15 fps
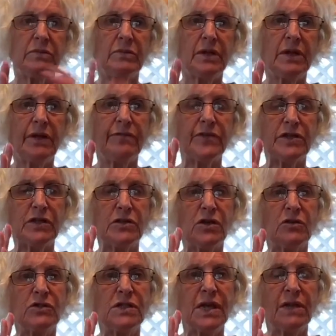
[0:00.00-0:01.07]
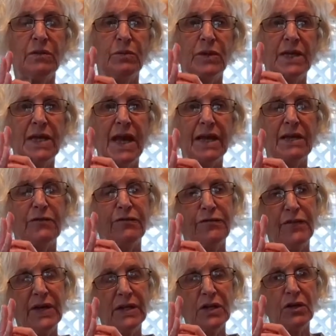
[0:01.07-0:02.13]
if it's associated with a negative
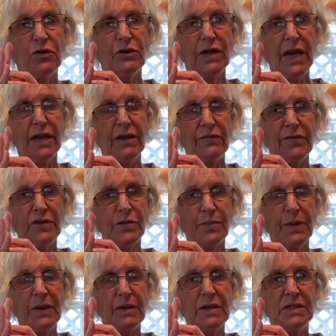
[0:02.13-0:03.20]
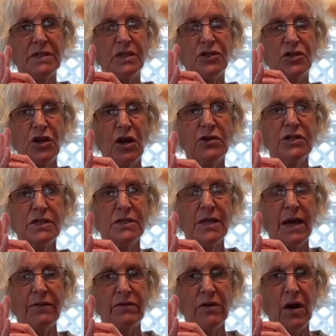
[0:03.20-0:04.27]
feeling or a negative experience, it charges
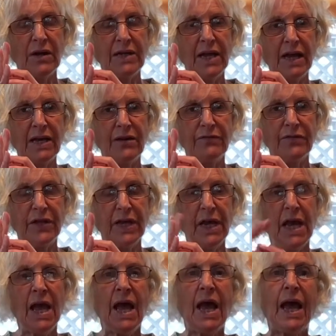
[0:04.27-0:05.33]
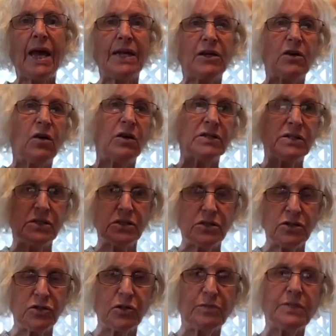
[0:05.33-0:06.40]
that thought negatively and it causes
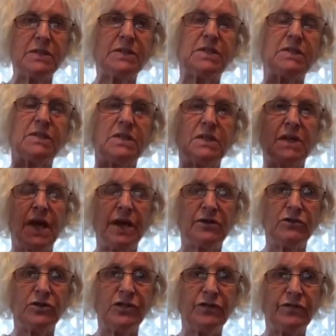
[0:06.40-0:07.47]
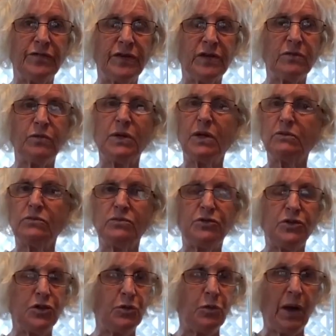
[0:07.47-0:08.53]
disturbances in the energy field. We don't
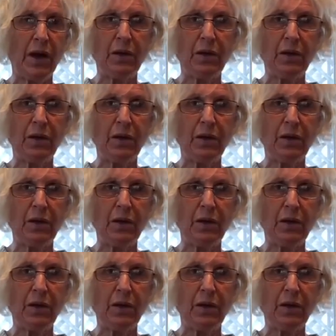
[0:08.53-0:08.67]
do well